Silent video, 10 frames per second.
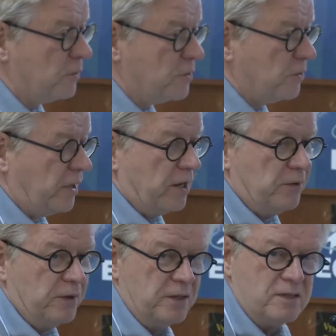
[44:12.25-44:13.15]
which to
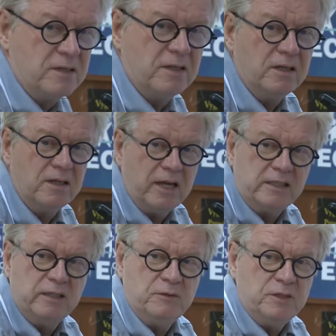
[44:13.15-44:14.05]
carry these
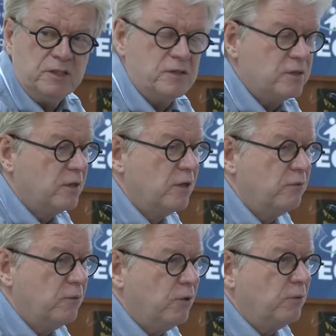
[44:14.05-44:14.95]
activities
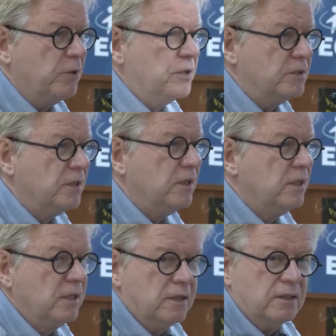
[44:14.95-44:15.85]
forward.
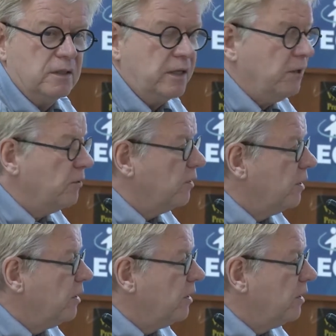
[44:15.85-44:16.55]
Thank you.